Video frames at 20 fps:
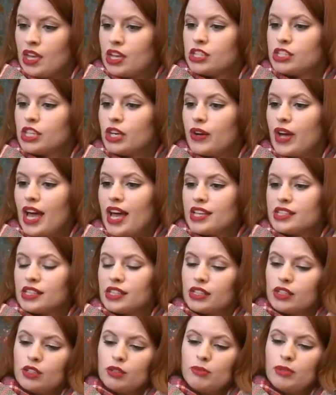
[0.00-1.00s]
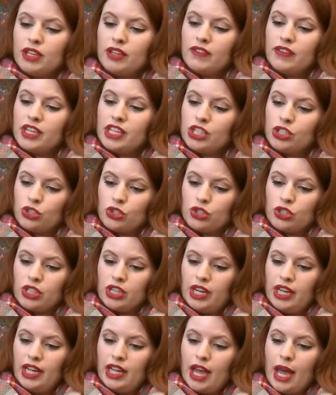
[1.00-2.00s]
So it has a little bit of a
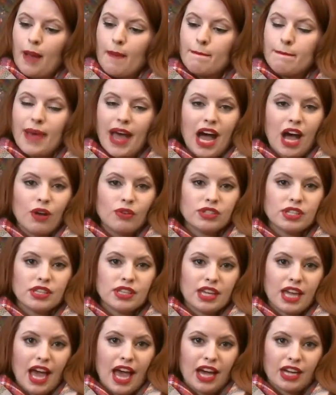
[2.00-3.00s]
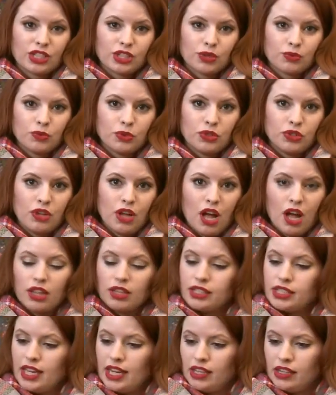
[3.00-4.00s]
history about the actual
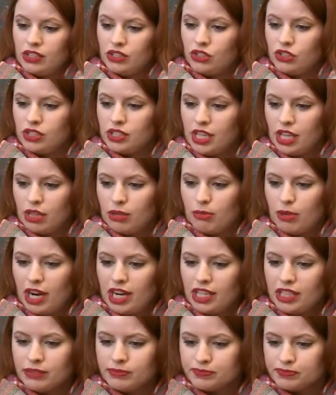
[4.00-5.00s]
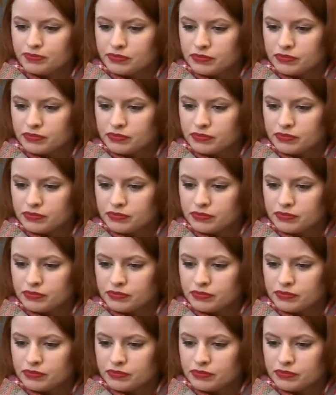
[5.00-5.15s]
holiday that you're celebrating